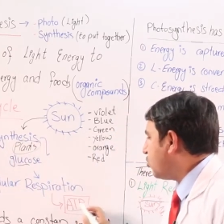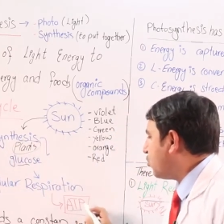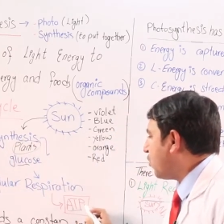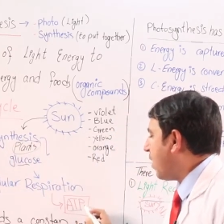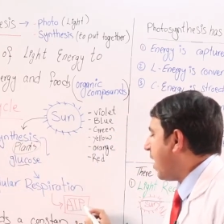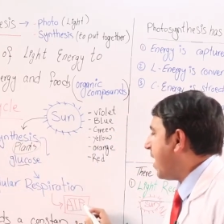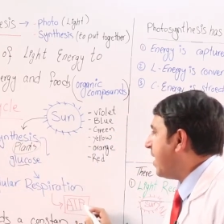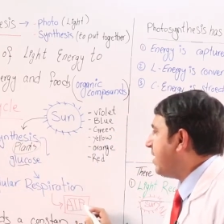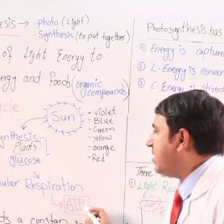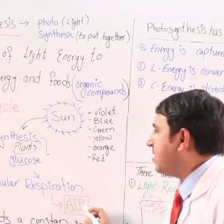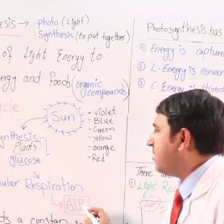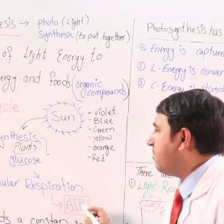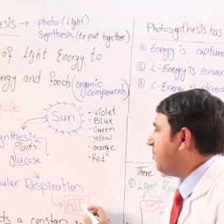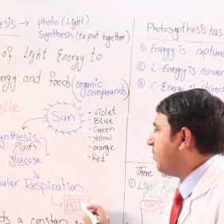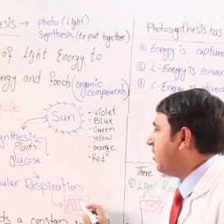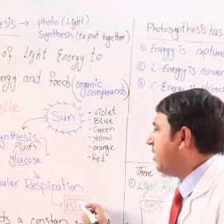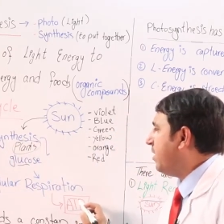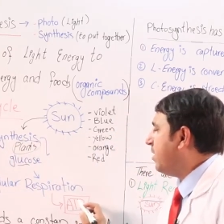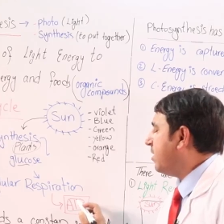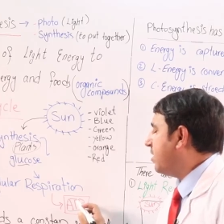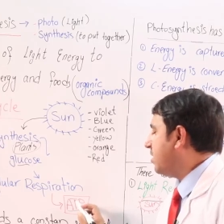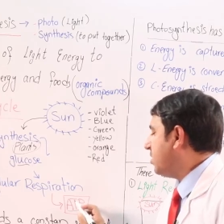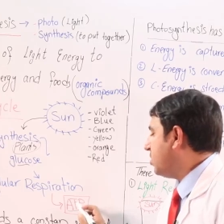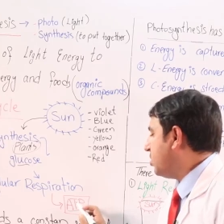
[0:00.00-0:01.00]
to ATP
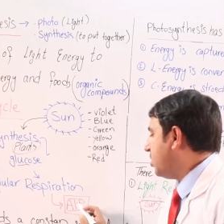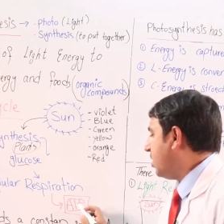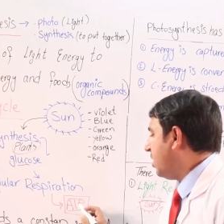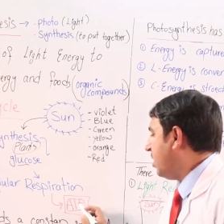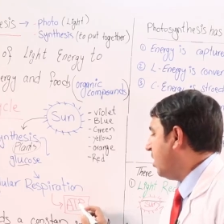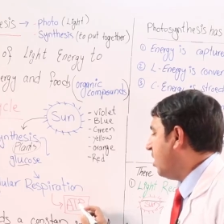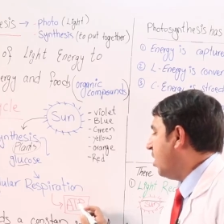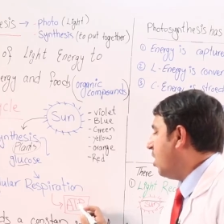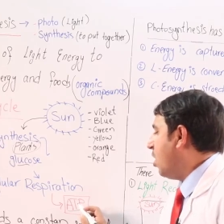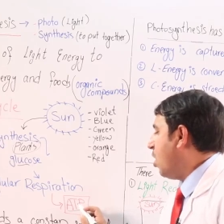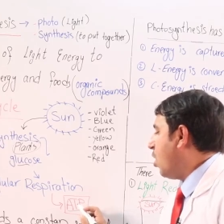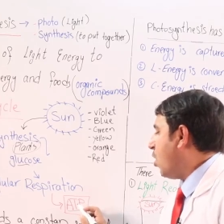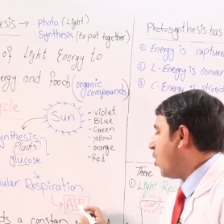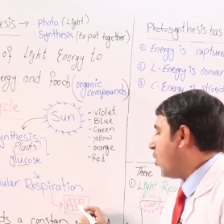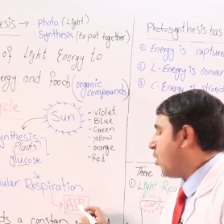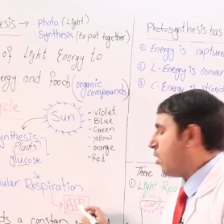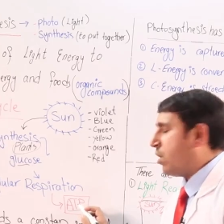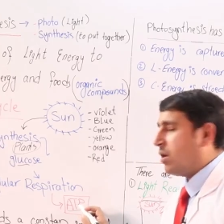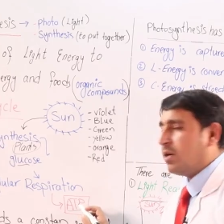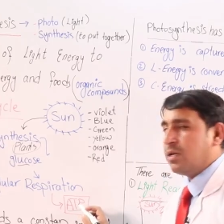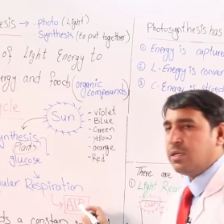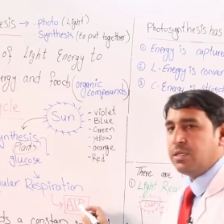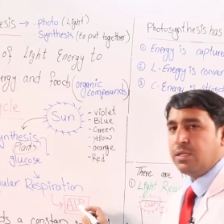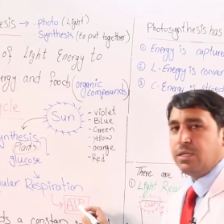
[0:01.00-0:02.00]
energy
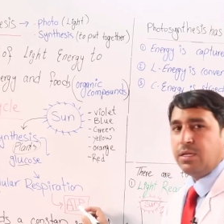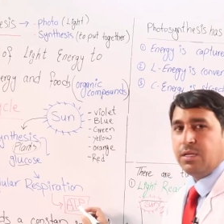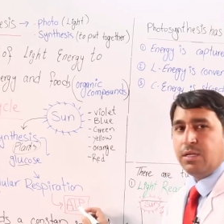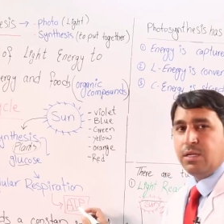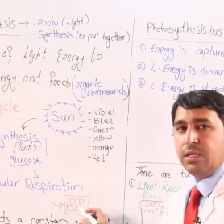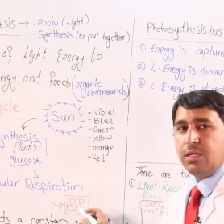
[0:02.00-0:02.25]
or